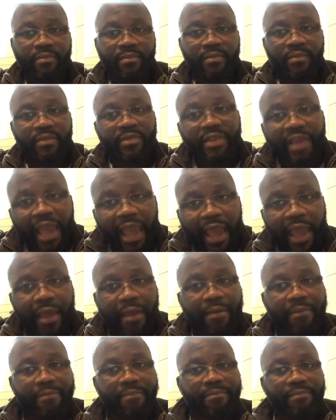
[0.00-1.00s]
Yeah.
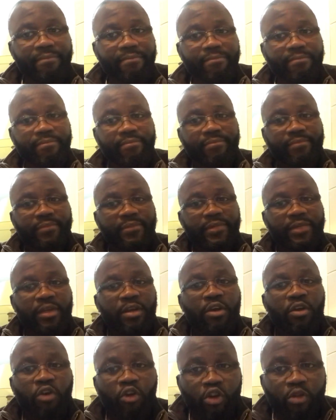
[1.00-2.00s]

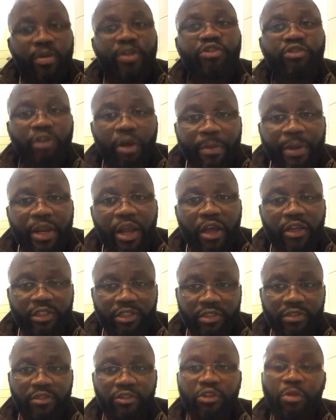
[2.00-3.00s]
Uber's robbing
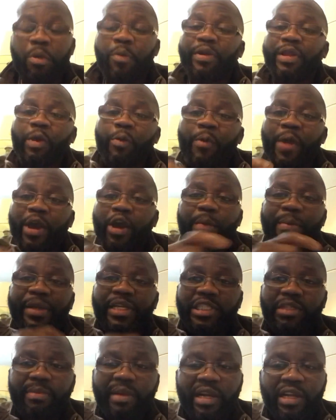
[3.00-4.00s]
us, so we better wake up and
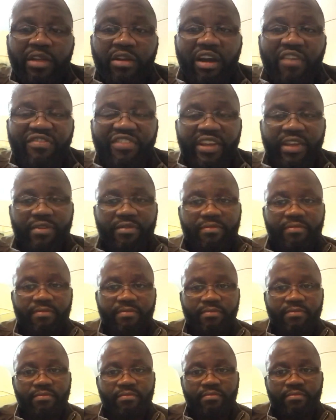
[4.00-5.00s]
smell the coffee.
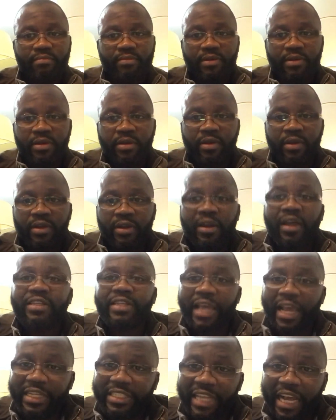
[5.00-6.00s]
That's
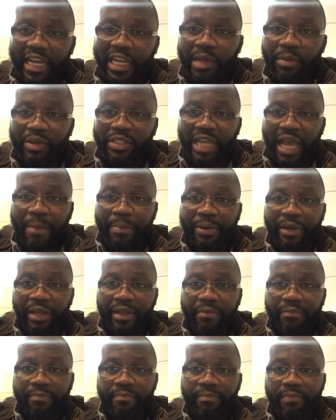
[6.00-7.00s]
exactly what's happening.
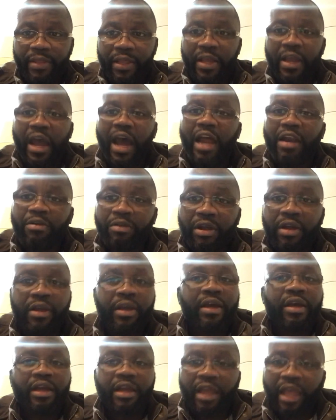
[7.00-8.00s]
And
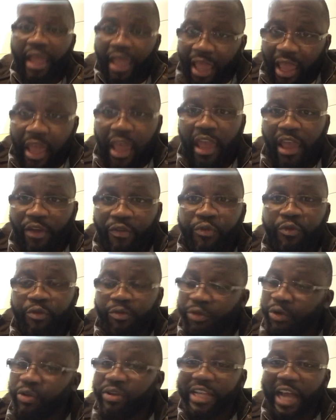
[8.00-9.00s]
if
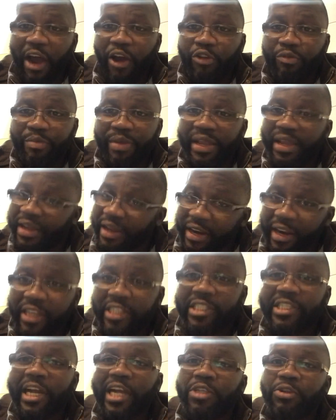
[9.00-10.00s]
you doubt me, let's
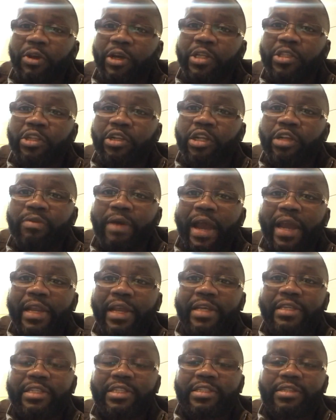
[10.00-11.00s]
start talking to the
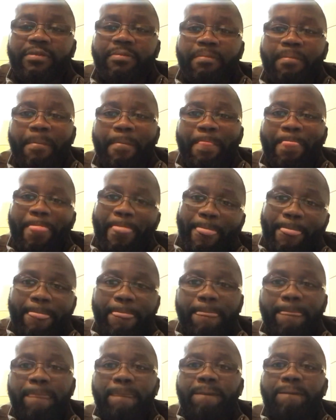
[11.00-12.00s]
riders.
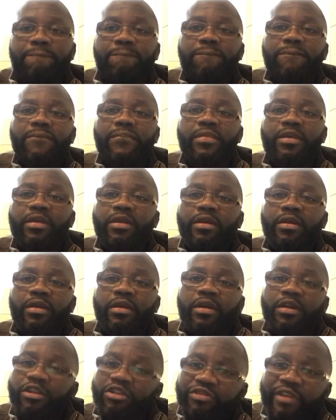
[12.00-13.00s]

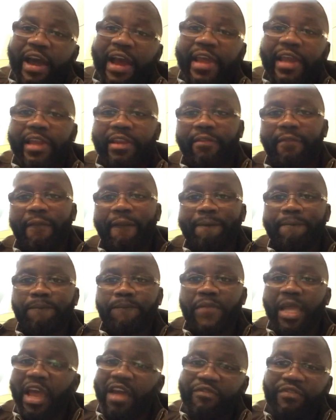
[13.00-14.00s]
Try it.
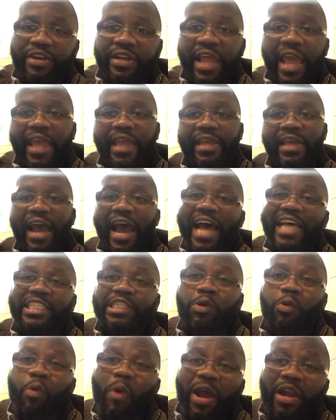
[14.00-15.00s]
Every day,
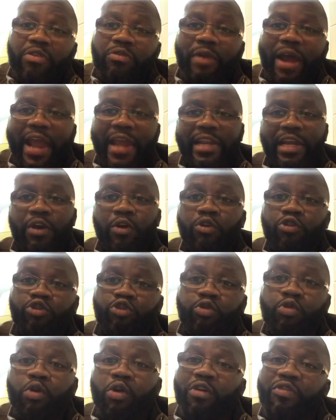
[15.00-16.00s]
ask one rider or
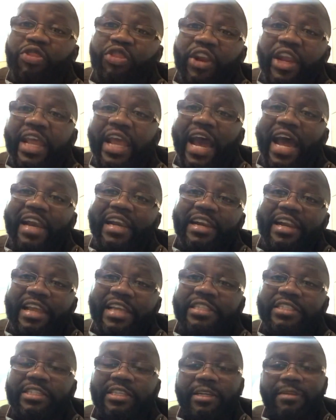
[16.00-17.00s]
2 or 3 at
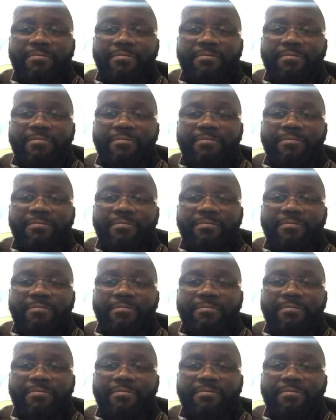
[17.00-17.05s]
least.